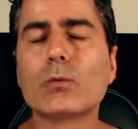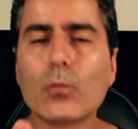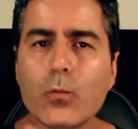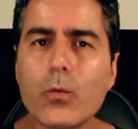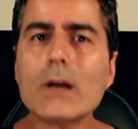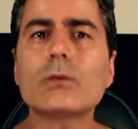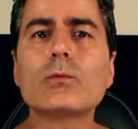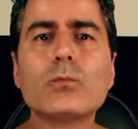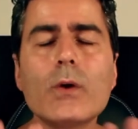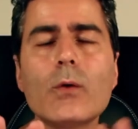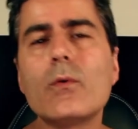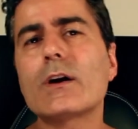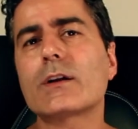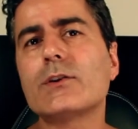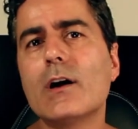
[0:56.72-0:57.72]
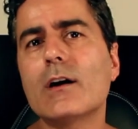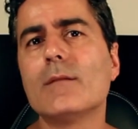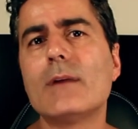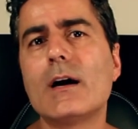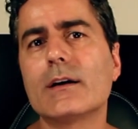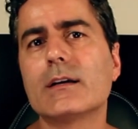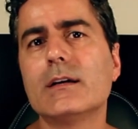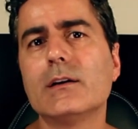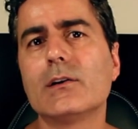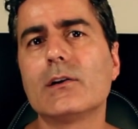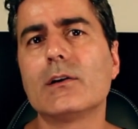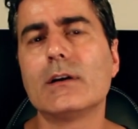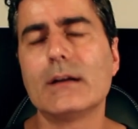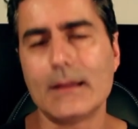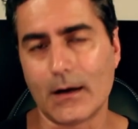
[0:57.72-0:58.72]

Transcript: what we want to talk about here